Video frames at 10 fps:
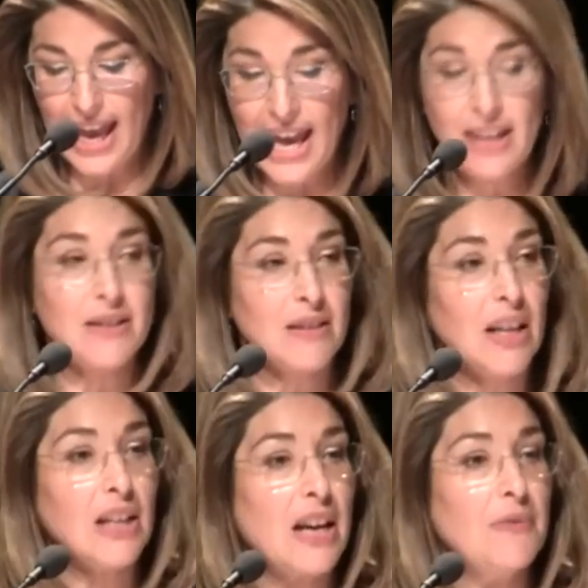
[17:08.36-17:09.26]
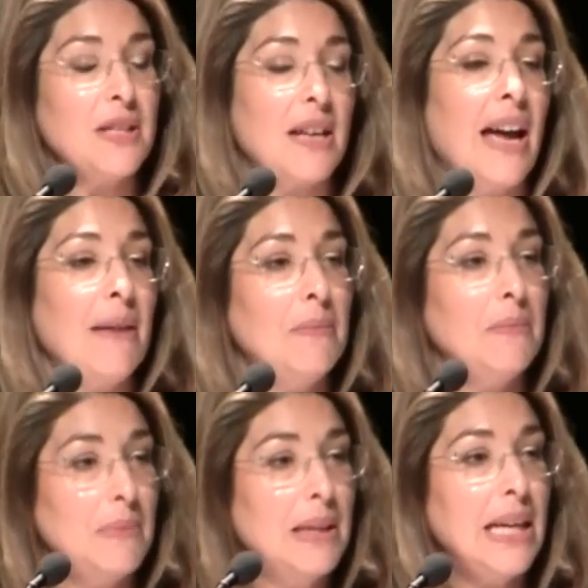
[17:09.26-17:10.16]
And a lot of the time,
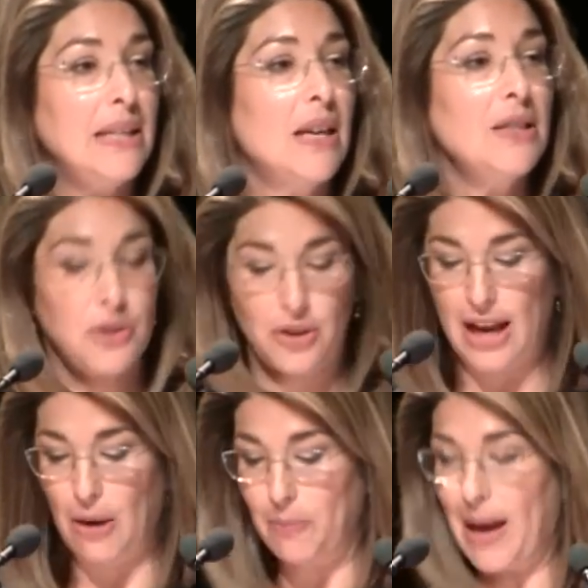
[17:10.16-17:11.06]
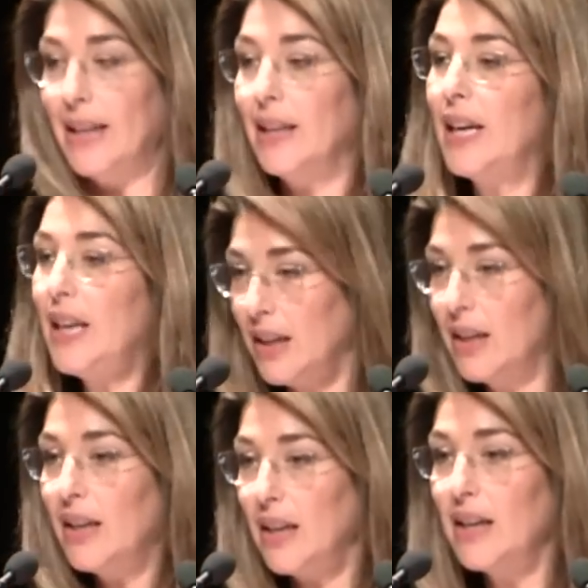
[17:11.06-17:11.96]
it does turn out badly,
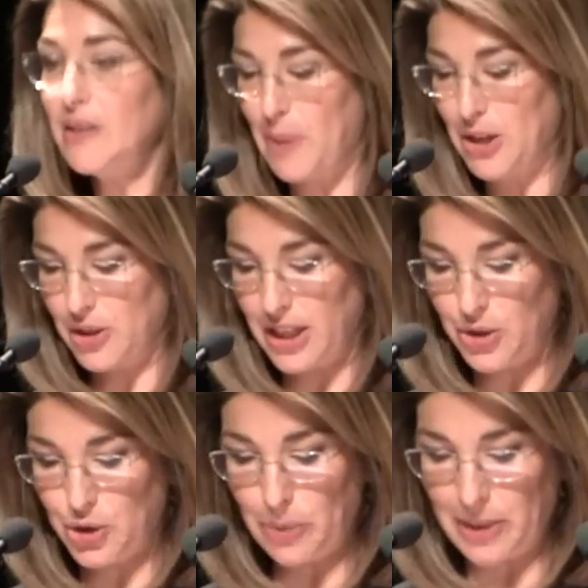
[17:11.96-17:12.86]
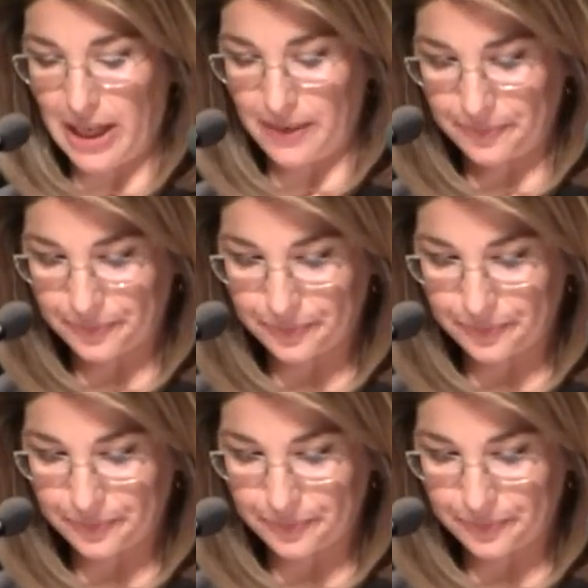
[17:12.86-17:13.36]
especially in Germany.